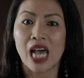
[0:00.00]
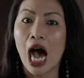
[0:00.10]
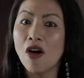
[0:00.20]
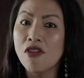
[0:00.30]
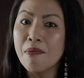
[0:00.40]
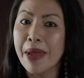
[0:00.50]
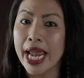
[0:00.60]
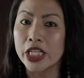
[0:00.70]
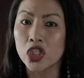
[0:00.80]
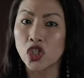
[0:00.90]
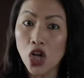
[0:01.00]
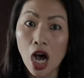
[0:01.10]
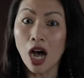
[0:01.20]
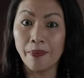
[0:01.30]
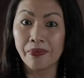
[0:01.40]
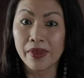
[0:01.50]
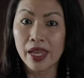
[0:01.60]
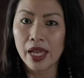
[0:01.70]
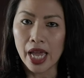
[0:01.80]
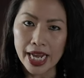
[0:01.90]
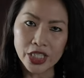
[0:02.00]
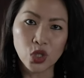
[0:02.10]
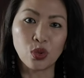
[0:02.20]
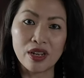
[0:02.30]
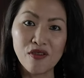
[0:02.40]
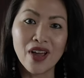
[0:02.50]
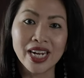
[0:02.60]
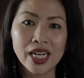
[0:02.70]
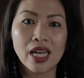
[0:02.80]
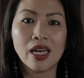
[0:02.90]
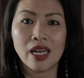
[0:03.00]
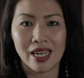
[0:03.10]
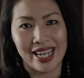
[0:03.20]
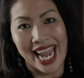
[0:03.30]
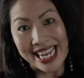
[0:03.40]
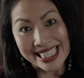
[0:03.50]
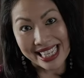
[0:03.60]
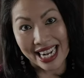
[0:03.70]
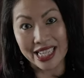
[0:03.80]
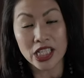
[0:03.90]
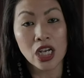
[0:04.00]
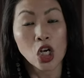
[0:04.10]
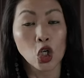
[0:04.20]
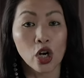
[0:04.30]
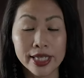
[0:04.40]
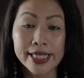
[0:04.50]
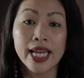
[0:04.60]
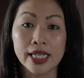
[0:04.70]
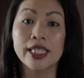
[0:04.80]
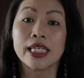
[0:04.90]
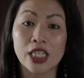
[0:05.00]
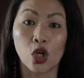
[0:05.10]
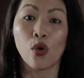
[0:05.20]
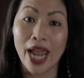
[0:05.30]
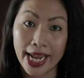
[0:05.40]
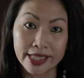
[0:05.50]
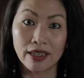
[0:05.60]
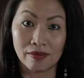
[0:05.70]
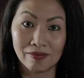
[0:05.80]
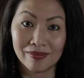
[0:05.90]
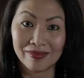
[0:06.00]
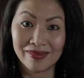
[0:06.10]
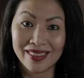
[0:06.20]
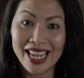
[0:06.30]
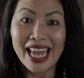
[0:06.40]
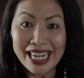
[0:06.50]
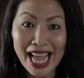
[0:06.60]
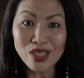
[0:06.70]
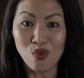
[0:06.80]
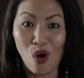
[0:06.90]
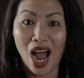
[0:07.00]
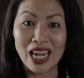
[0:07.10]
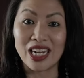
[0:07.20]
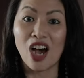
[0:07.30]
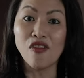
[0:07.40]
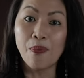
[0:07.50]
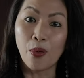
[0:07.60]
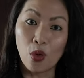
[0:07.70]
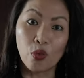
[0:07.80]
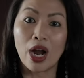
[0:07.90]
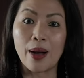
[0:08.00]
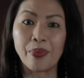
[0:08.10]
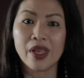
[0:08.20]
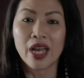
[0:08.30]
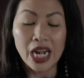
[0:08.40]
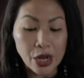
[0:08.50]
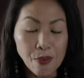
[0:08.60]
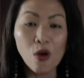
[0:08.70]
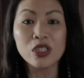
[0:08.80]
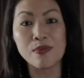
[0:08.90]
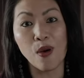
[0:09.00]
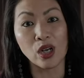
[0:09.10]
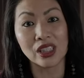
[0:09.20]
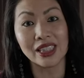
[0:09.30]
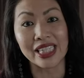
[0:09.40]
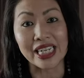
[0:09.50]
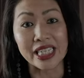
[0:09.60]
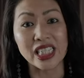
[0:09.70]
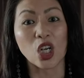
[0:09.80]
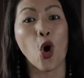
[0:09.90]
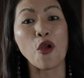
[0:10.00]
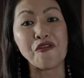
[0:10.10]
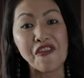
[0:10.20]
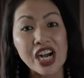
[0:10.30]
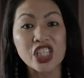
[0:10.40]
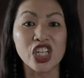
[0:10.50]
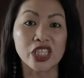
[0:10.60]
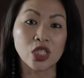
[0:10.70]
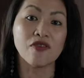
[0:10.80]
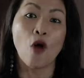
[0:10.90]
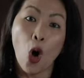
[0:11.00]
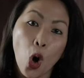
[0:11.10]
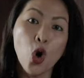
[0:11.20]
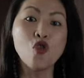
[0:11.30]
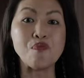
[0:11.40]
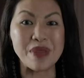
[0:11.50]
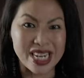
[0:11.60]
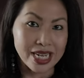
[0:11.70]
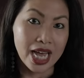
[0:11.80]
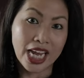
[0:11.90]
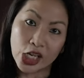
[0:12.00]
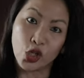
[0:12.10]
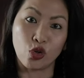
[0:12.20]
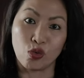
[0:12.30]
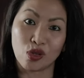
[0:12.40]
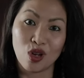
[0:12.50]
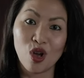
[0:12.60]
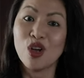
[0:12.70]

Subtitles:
Our main job is to invent excellent content creator. That's why in our program, the most important thing is the convergence of all media issues.